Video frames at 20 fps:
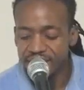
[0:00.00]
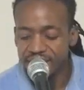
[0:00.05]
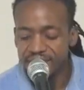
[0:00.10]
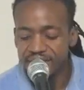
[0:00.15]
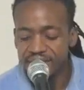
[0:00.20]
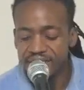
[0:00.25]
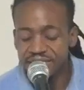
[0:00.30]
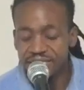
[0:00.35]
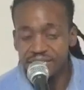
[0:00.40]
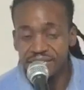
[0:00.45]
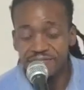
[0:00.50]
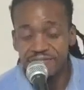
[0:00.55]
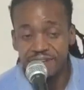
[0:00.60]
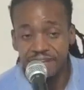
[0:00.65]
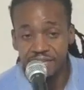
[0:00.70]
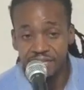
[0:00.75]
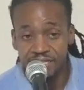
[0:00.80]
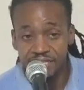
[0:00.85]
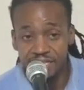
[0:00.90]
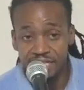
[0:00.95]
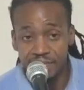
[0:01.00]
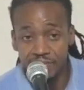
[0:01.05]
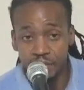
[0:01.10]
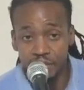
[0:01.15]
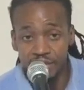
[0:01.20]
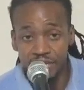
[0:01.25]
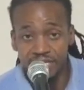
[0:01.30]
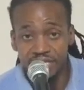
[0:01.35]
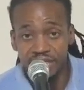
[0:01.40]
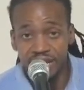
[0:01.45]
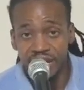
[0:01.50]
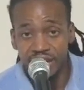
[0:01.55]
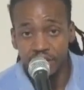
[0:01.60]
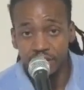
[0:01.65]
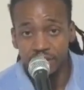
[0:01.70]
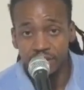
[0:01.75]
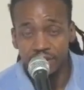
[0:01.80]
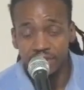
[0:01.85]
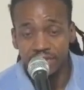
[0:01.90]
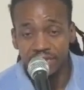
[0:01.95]
She fell asleep on the
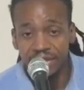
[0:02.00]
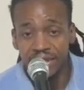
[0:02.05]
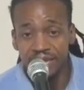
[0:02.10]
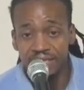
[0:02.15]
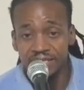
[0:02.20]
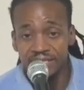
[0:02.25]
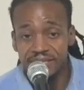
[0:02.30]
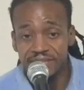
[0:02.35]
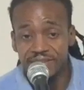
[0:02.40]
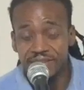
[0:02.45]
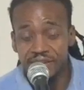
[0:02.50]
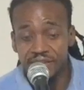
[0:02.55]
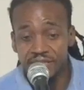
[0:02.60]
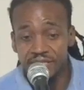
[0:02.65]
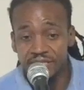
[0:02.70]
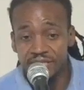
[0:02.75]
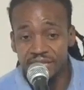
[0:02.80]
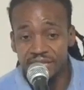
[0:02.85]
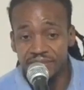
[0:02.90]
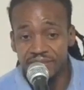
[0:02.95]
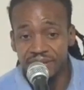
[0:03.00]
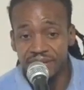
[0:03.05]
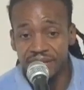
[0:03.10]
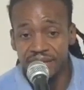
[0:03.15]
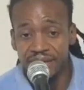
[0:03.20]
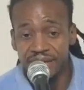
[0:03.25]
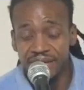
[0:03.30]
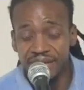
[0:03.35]
child. Like she fell asleep and